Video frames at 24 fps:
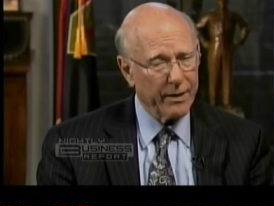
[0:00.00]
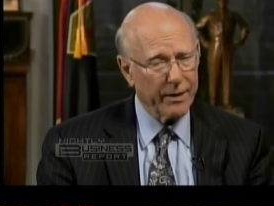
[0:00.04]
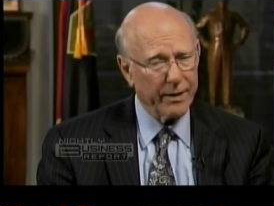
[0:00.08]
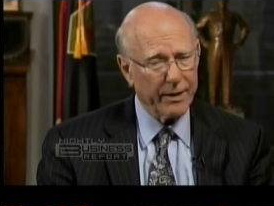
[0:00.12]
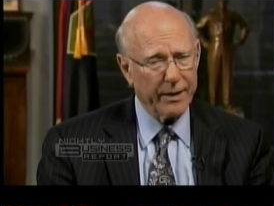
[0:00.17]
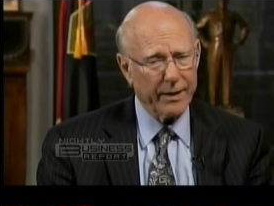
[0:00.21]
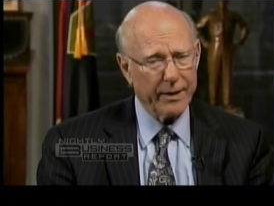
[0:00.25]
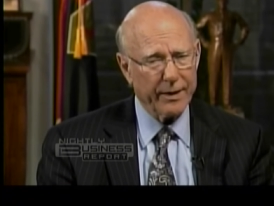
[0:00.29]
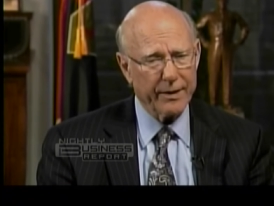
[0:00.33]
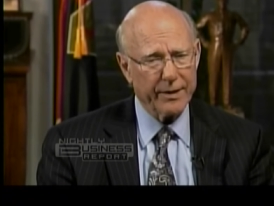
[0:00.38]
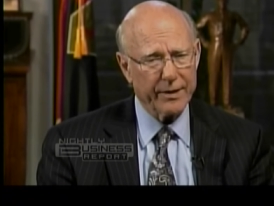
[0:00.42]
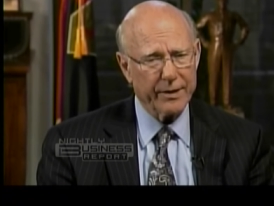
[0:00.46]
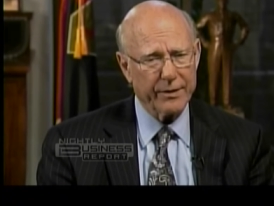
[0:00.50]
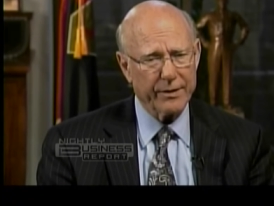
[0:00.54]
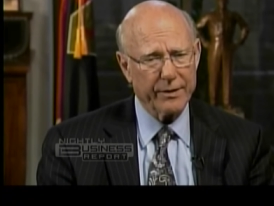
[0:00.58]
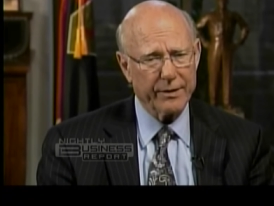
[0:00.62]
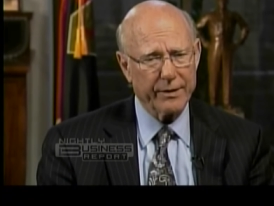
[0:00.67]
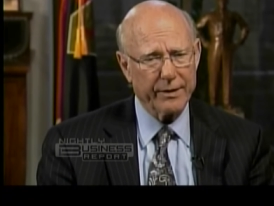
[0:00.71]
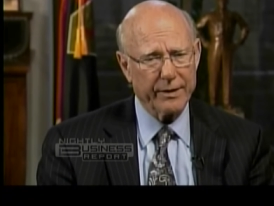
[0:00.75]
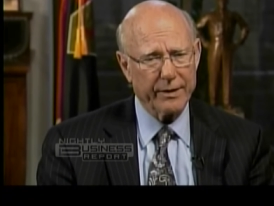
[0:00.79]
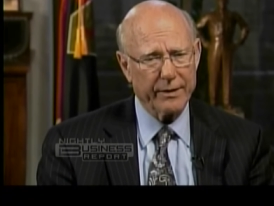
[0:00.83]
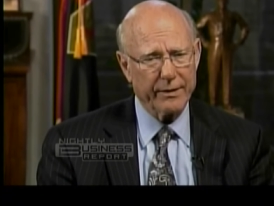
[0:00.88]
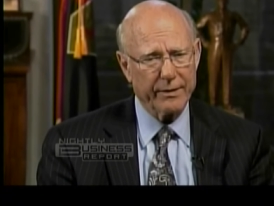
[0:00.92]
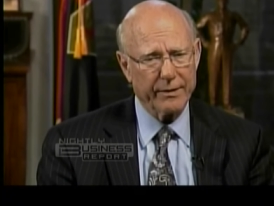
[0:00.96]
And
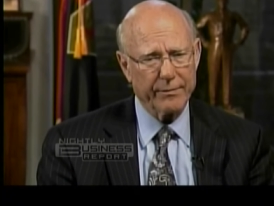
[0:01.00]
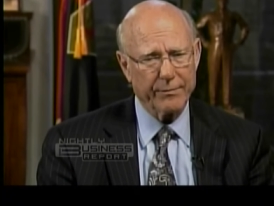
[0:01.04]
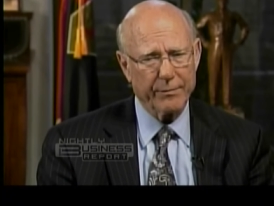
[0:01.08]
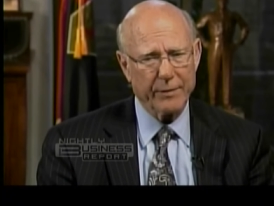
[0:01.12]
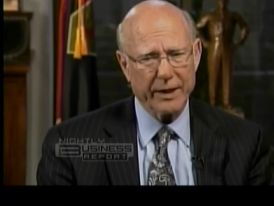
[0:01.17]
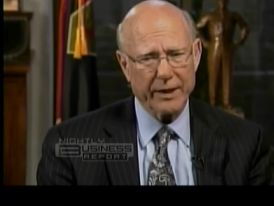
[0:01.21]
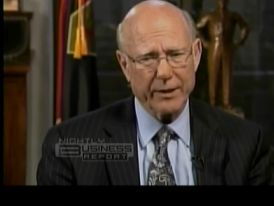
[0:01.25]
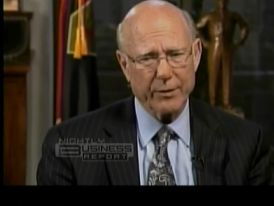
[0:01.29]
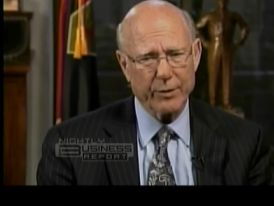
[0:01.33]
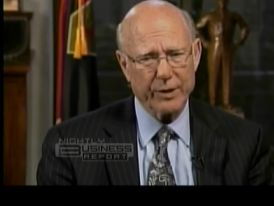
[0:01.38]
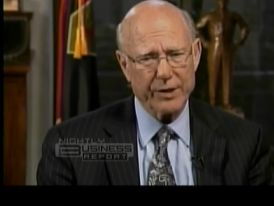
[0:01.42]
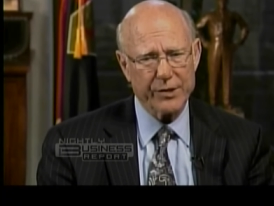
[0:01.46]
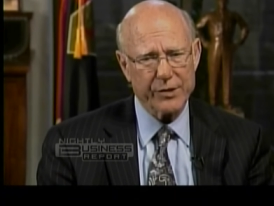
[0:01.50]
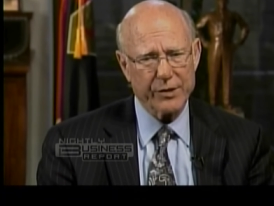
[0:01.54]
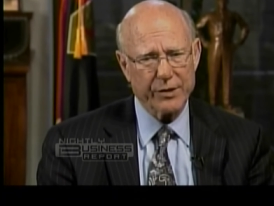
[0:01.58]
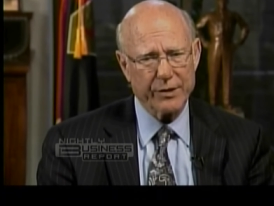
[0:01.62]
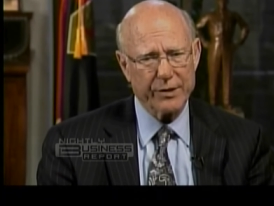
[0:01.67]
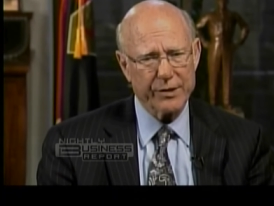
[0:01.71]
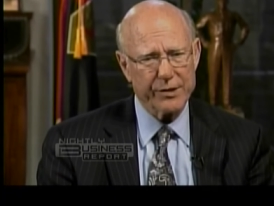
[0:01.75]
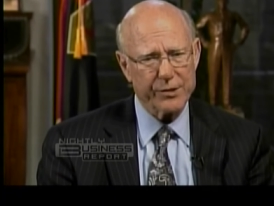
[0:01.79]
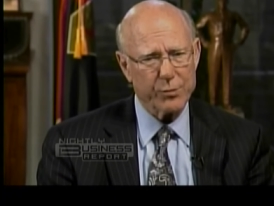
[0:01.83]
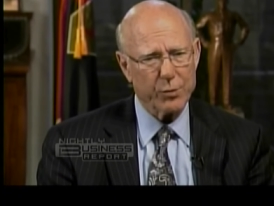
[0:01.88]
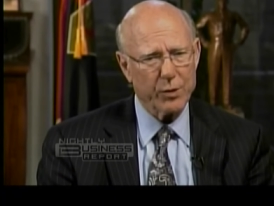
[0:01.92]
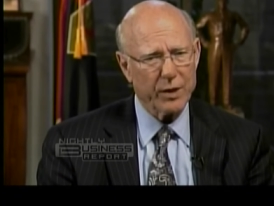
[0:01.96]
my question
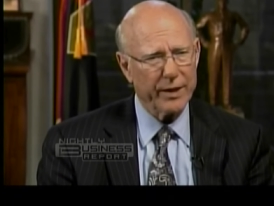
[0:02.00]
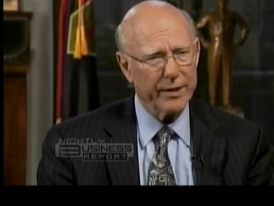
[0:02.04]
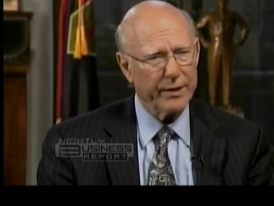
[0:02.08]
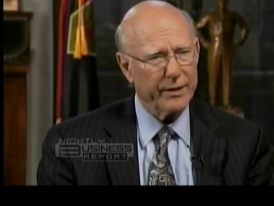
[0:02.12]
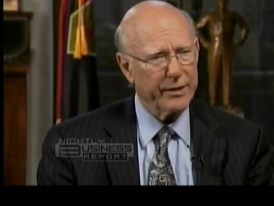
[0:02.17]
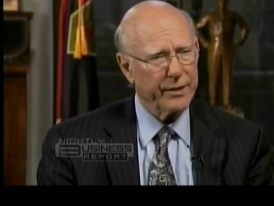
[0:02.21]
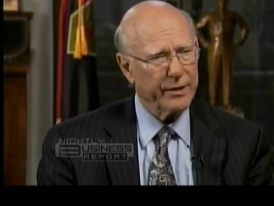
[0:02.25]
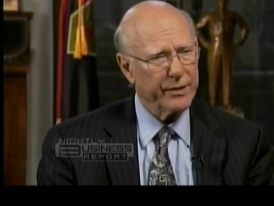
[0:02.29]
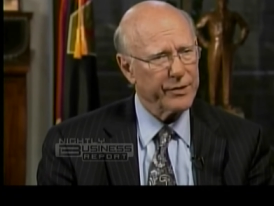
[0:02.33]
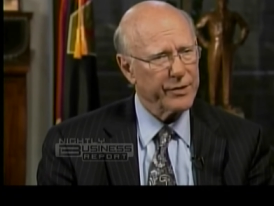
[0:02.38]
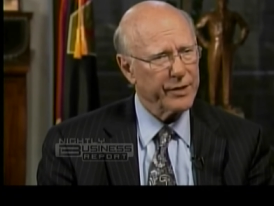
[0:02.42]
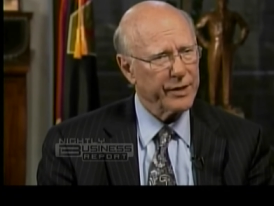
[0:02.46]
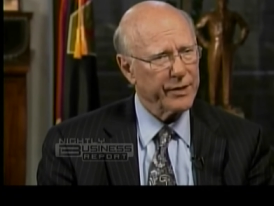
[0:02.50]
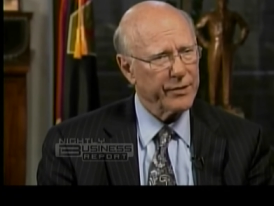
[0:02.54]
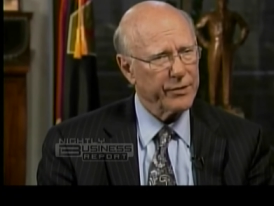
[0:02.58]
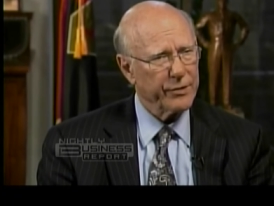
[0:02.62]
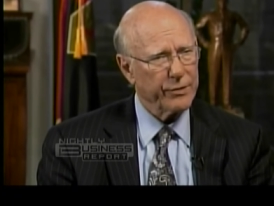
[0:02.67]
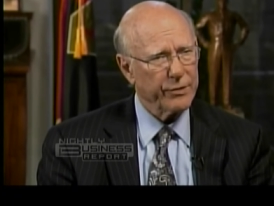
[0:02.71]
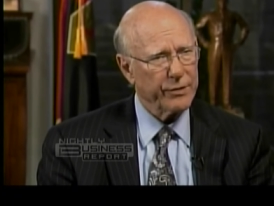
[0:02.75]
is, why did it take 2